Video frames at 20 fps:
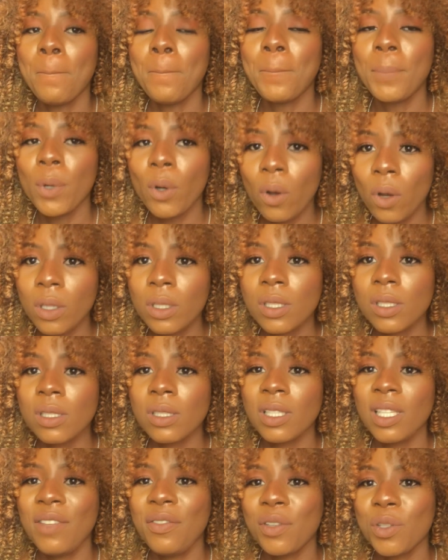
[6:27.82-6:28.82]
But
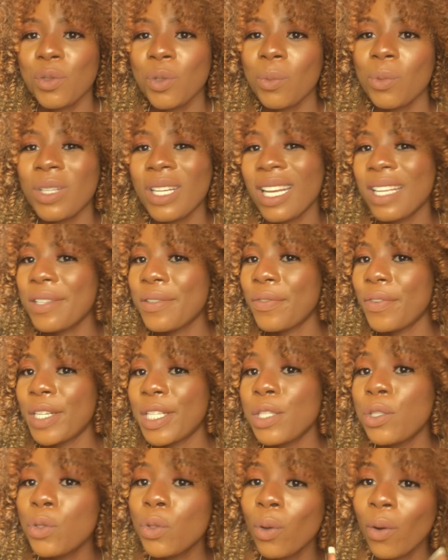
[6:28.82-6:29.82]
if you're someone that has a
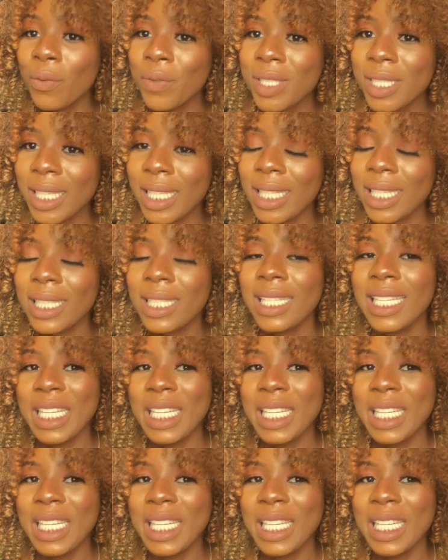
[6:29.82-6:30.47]
very tough skin,